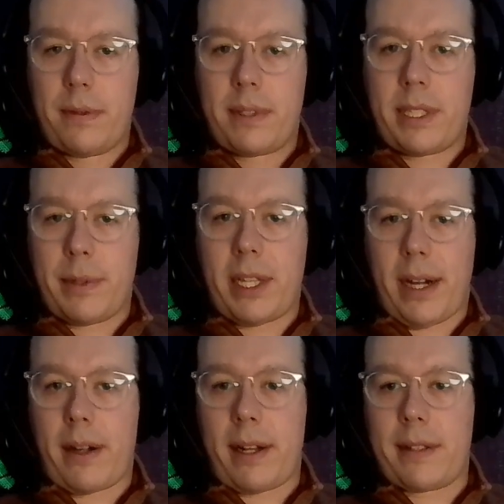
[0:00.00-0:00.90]

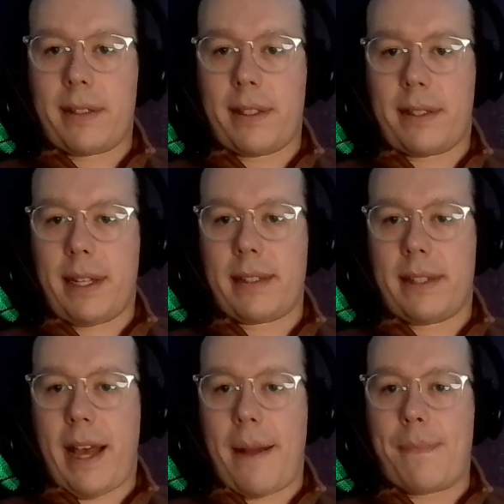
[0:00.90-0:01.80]
similarities, in the
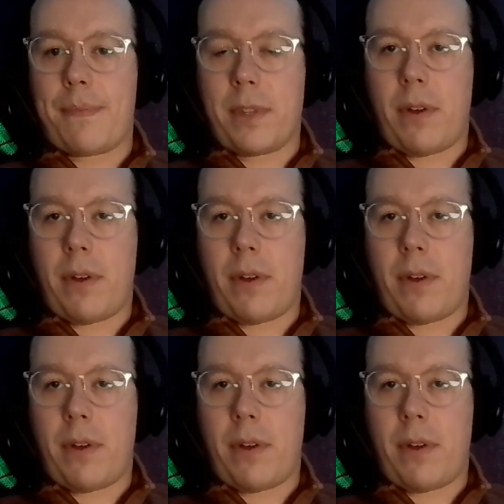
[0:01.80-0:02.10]
sense that,